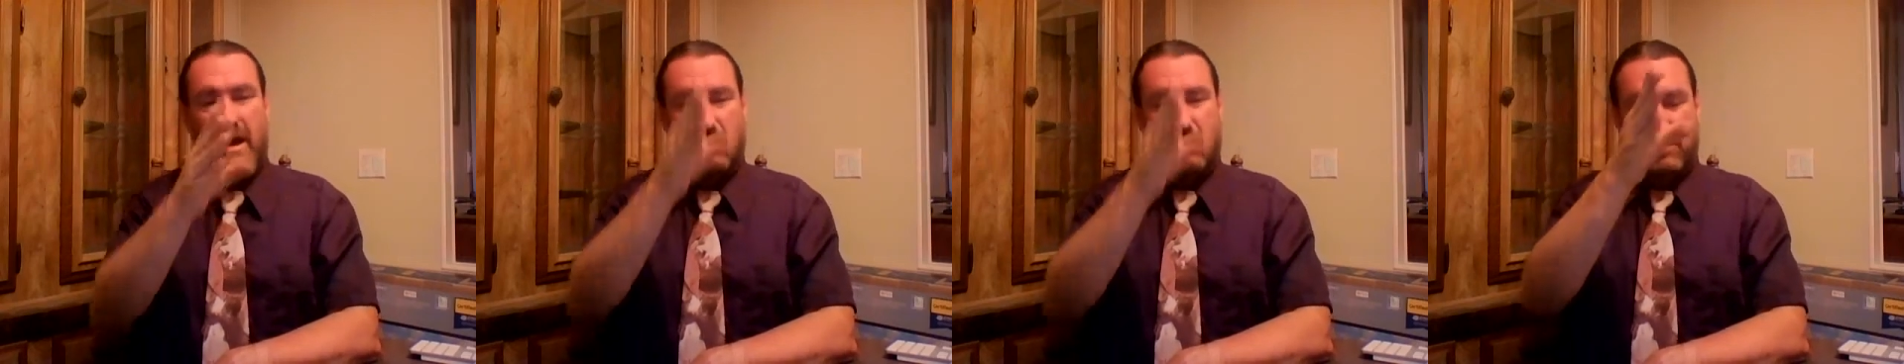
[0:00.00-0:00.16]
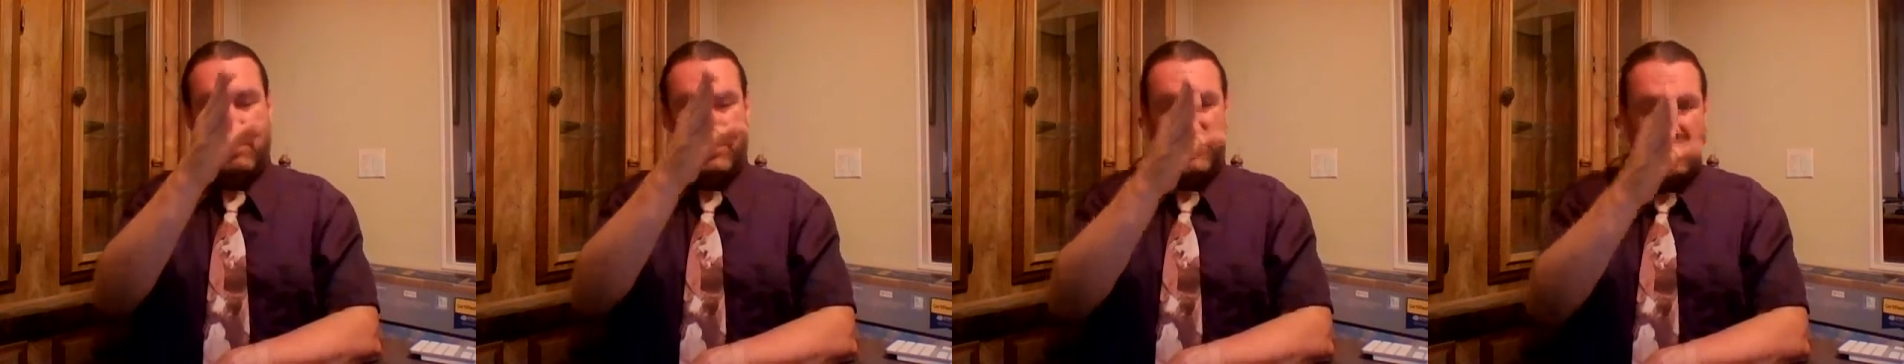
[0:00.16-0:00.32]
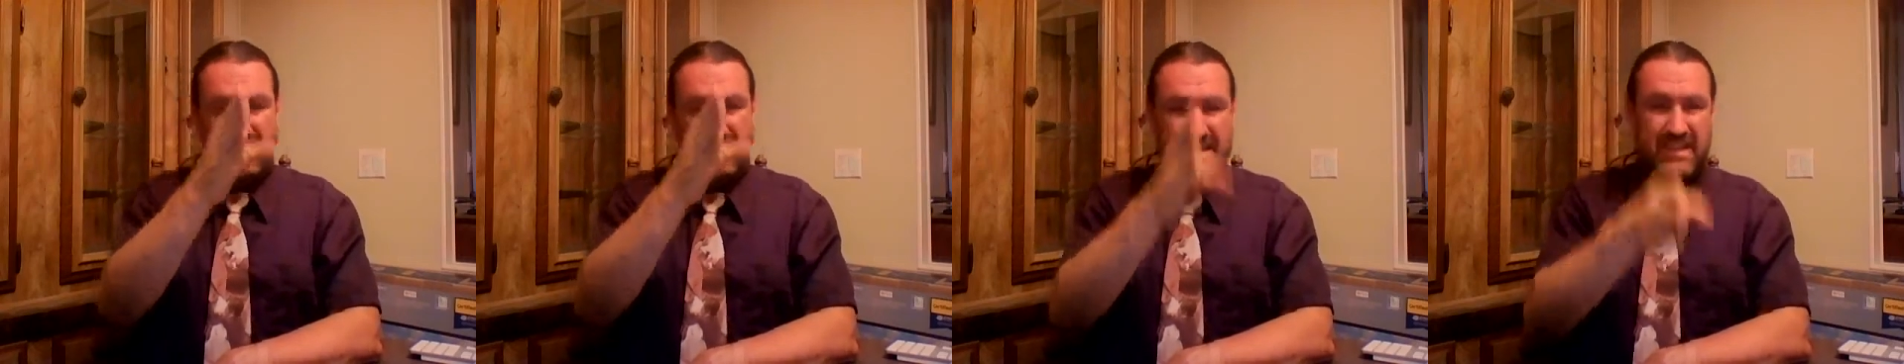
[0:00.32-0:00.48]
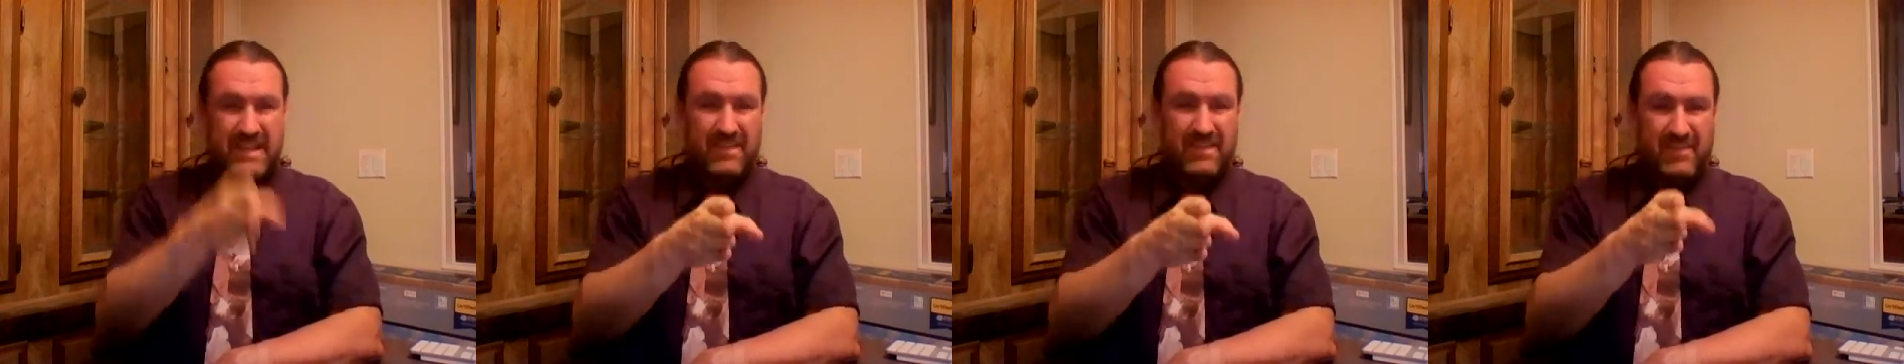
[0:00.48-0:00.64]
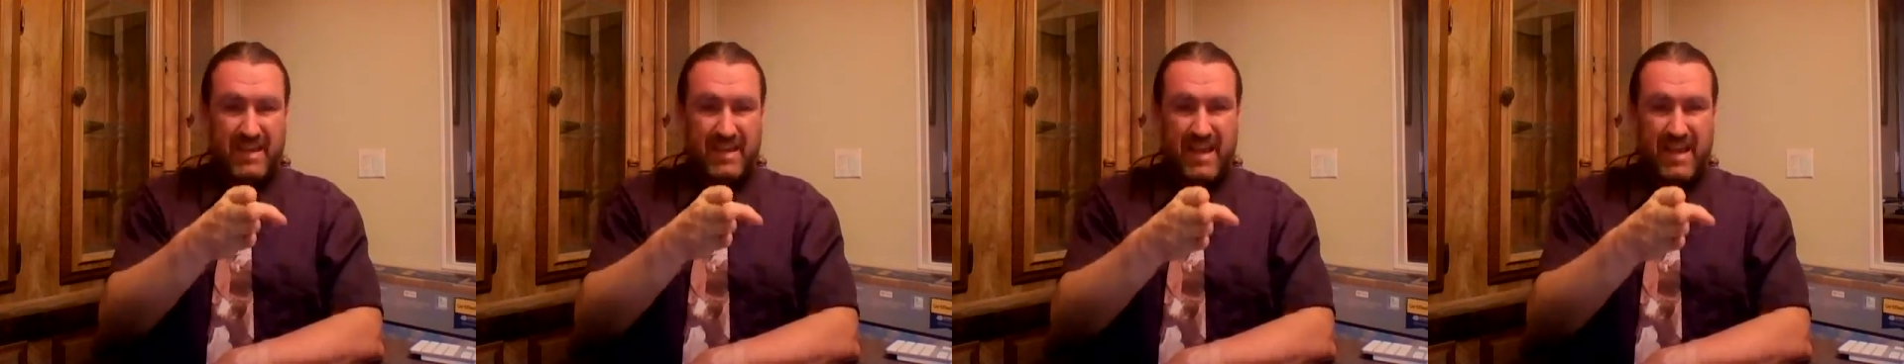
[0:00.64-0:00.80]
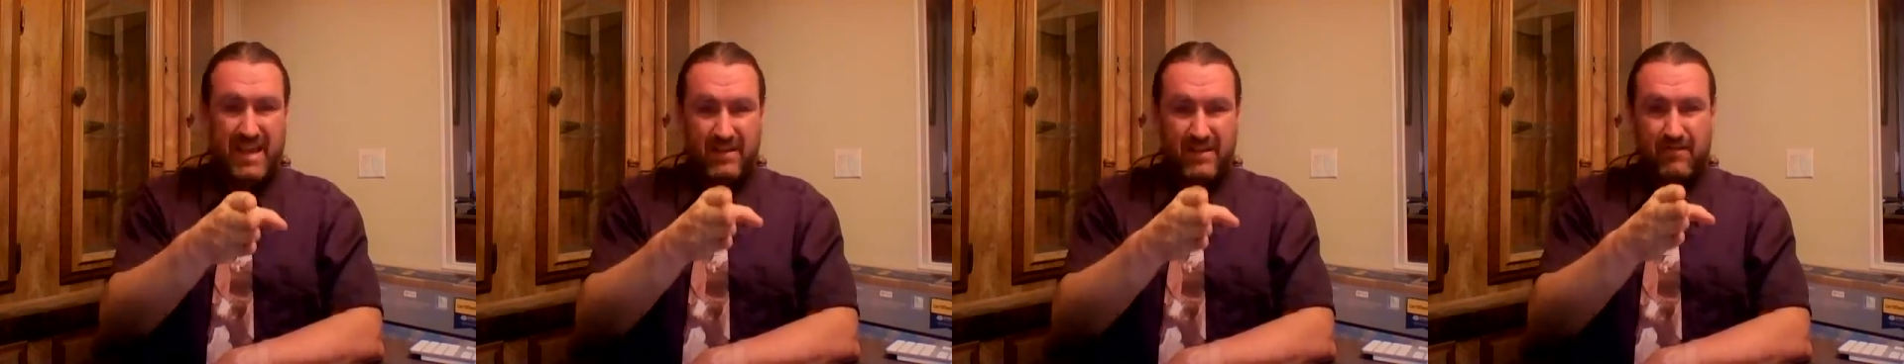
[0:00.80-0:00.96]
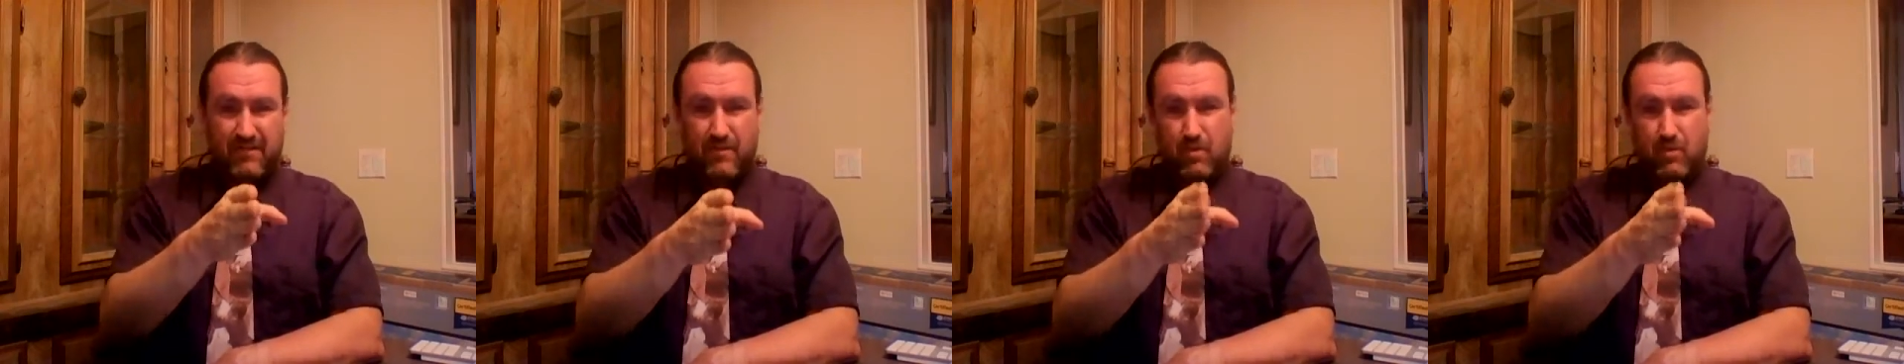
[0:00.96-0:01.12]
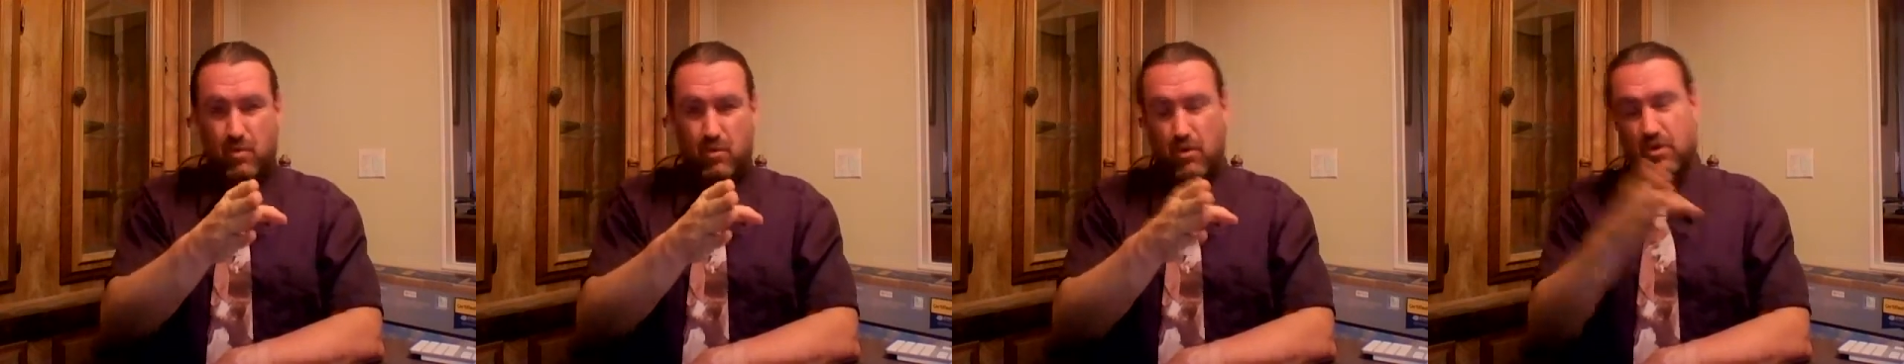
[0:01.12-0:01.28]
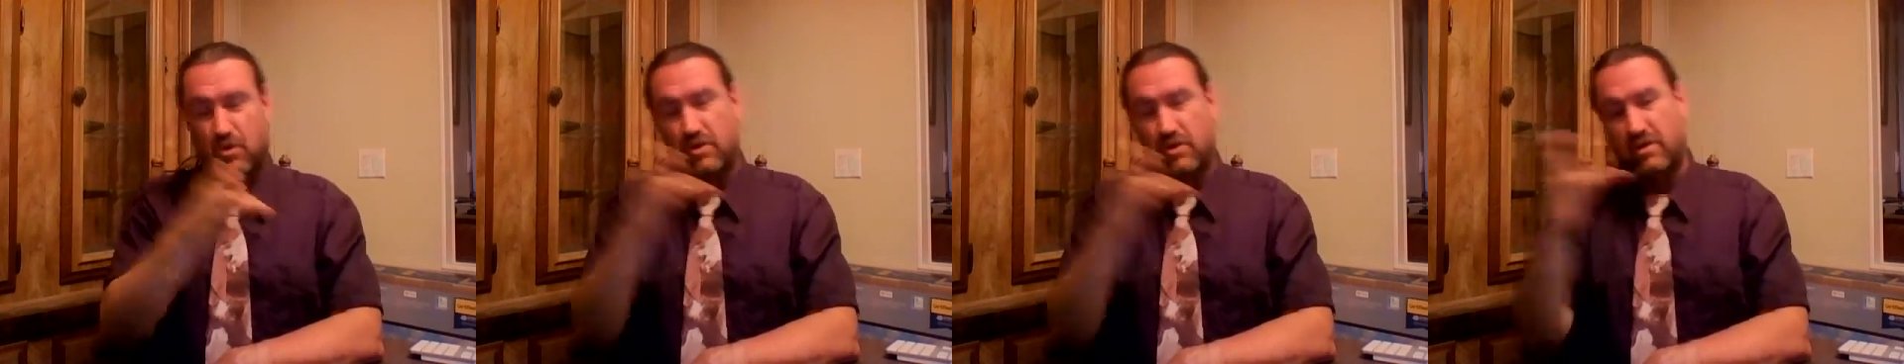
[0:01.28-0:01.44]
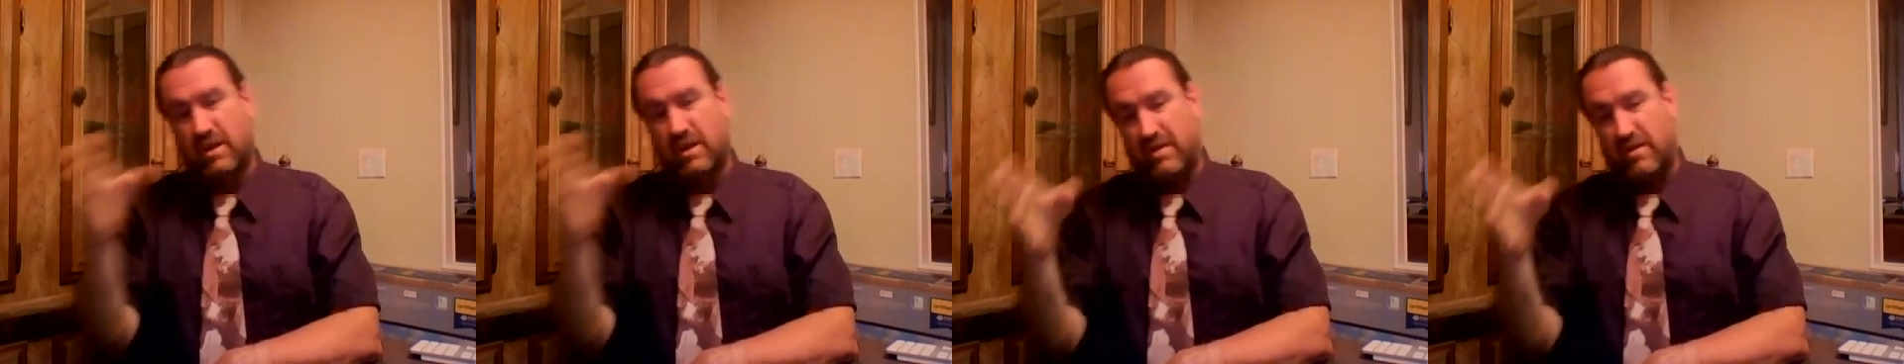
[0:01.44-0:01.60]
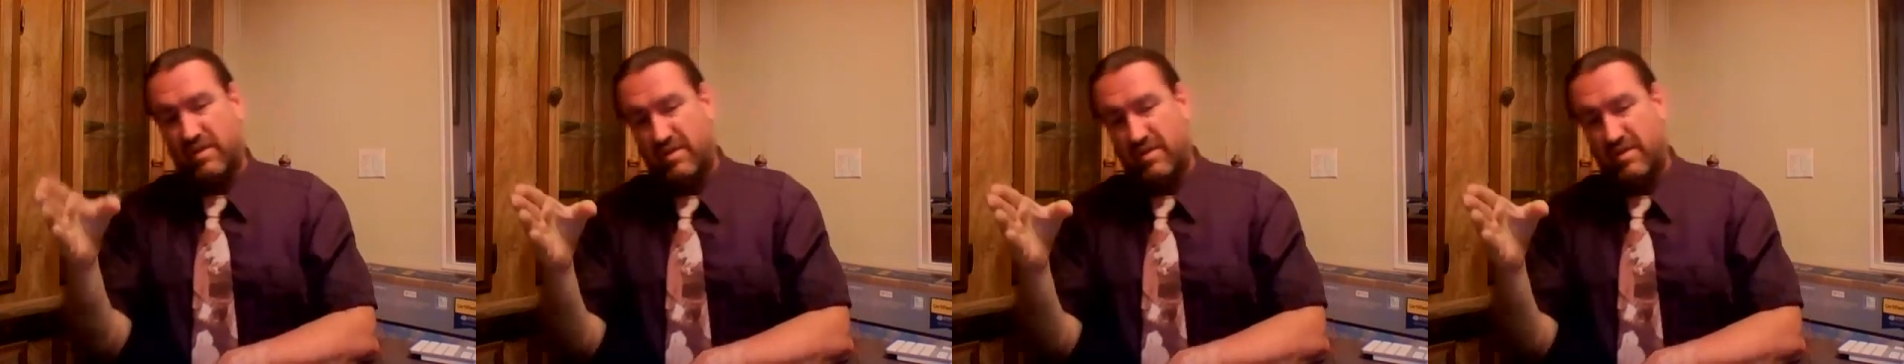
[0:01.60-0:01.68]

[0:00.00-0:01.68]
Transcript: with the T at the end of a word, and